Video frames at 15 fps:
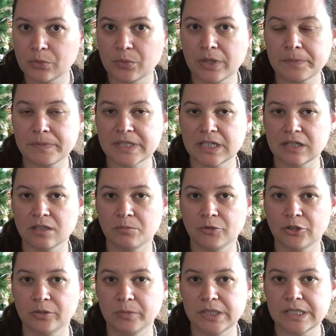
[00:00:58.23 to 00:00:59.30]
WIPs at the
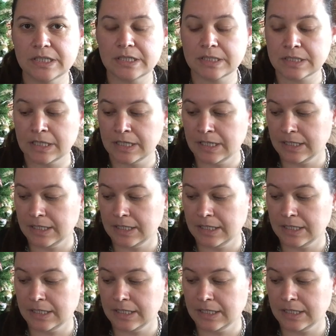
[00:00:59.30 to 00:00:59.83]
moment.